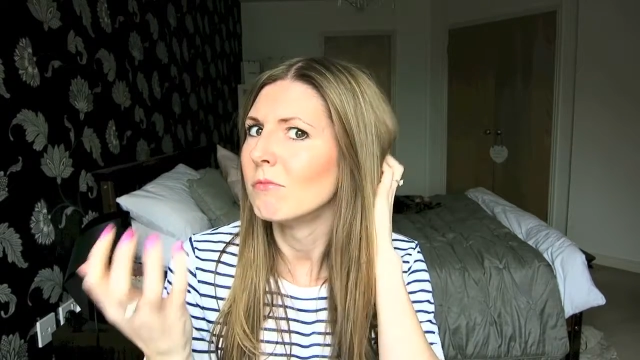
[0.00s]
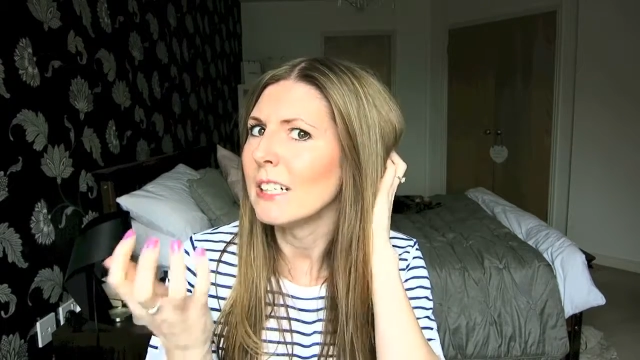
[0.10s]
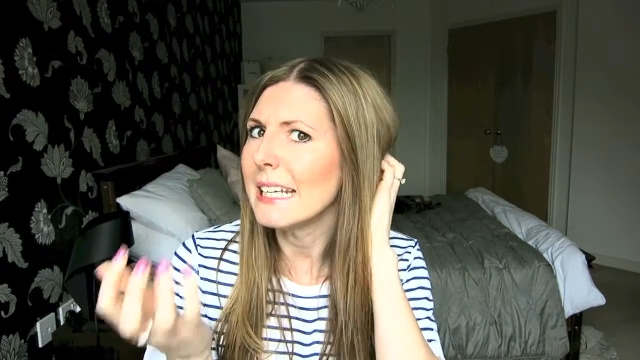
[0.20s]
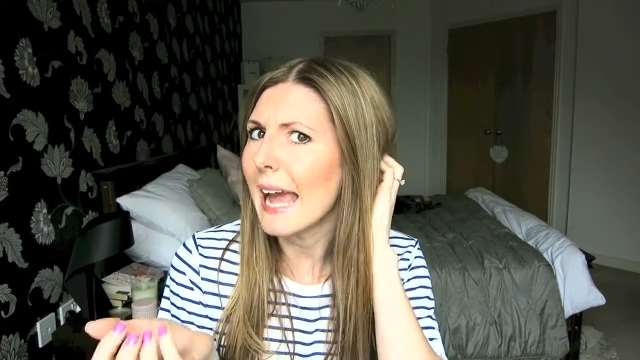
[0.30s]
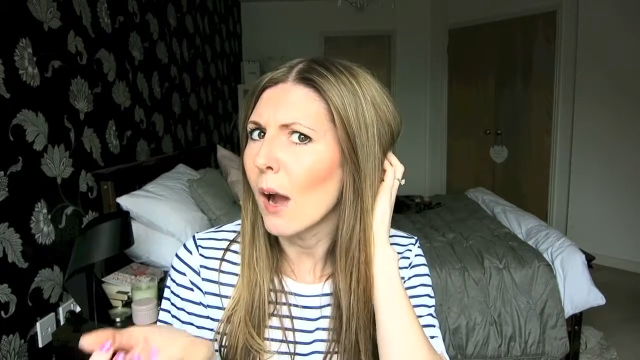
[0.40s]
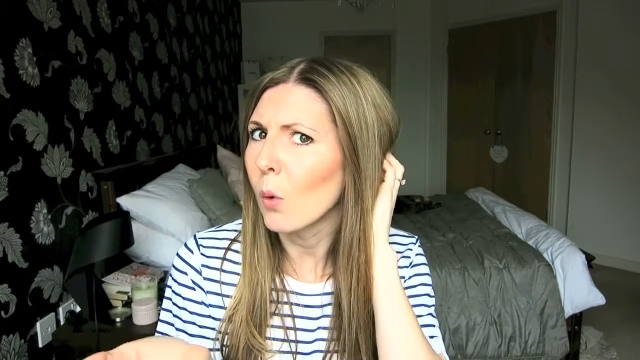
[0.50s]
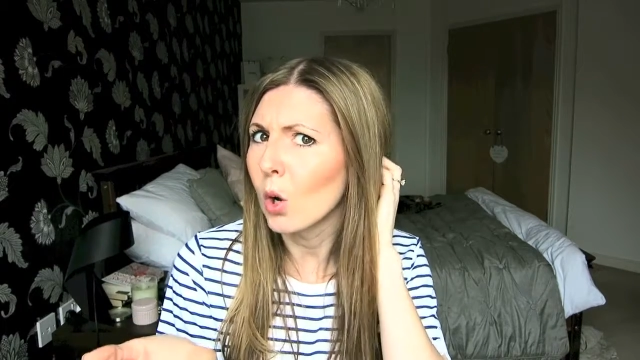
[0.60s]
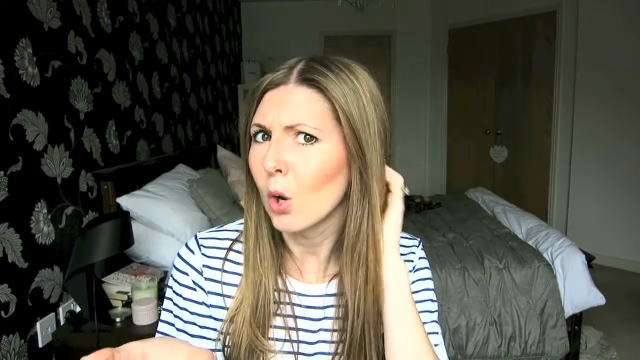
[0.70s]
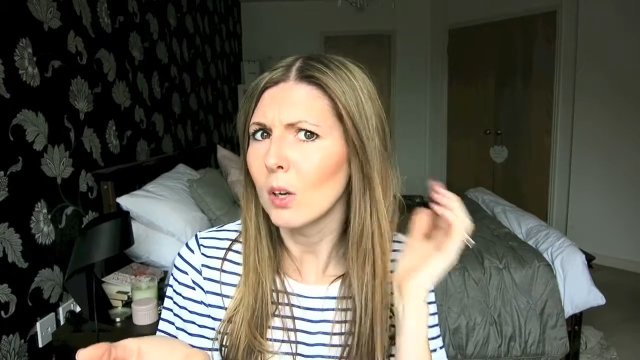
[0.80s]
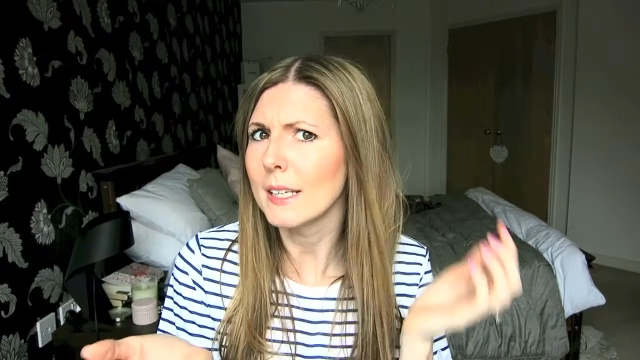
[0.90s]
really
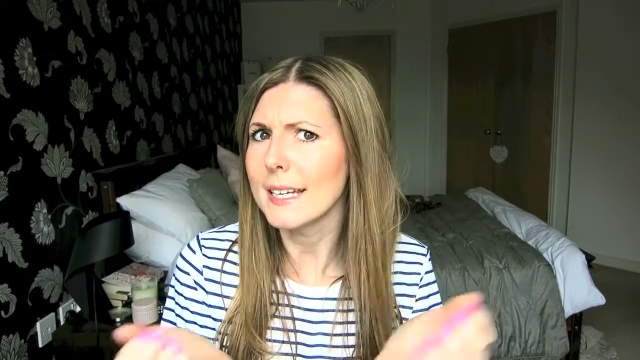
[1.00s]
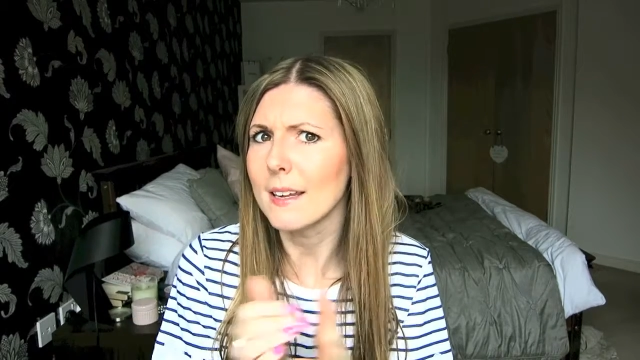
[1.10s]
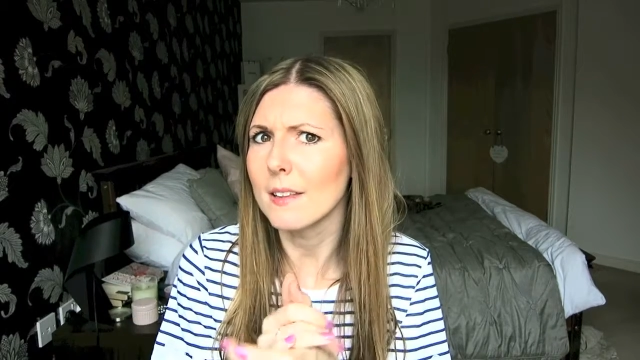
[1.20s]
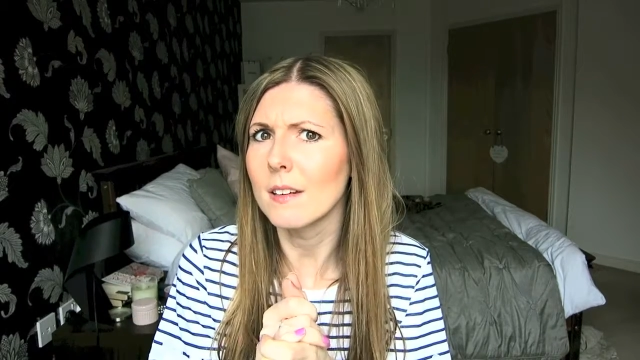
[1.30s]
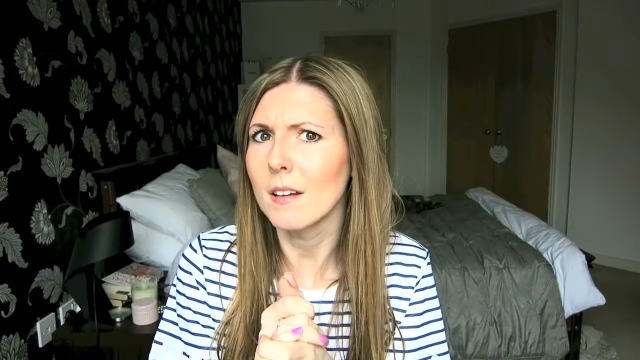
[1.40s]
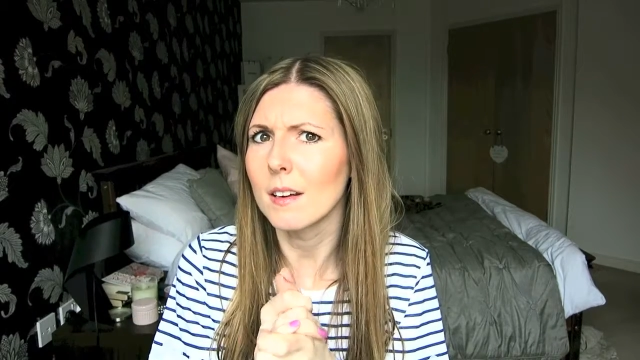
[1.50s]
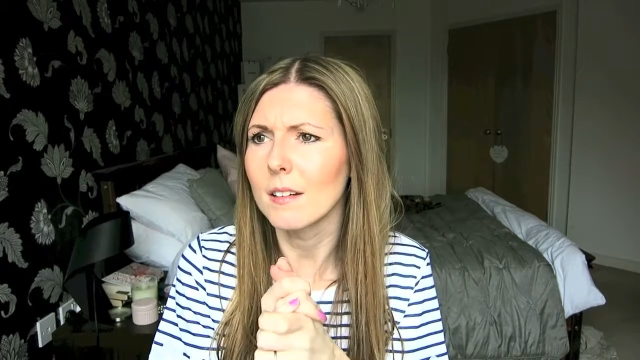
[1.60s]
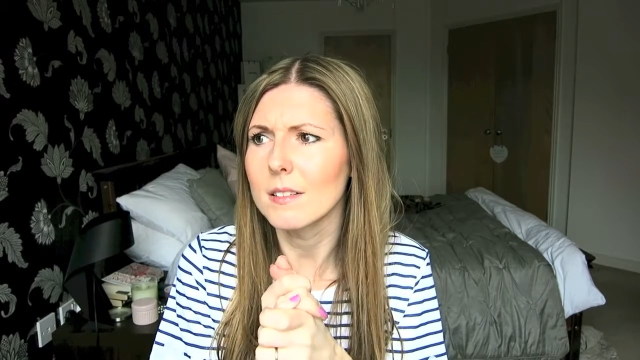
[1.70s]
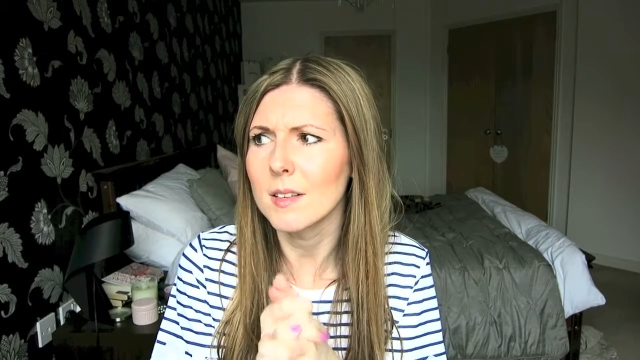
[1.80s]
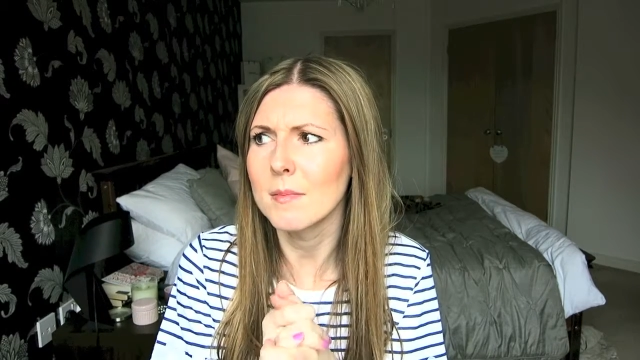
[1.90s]
alcoholy either,
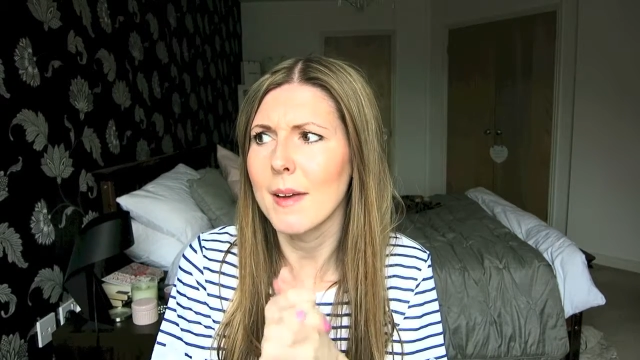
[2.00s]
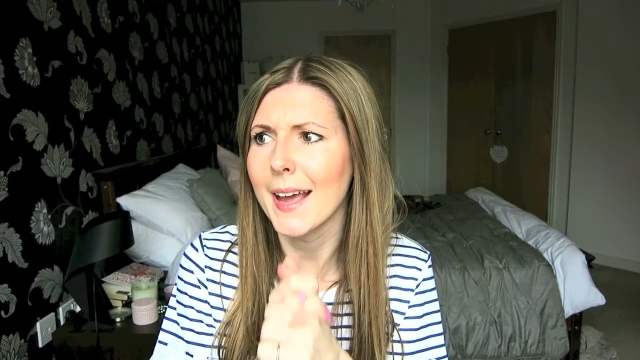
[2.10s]
like some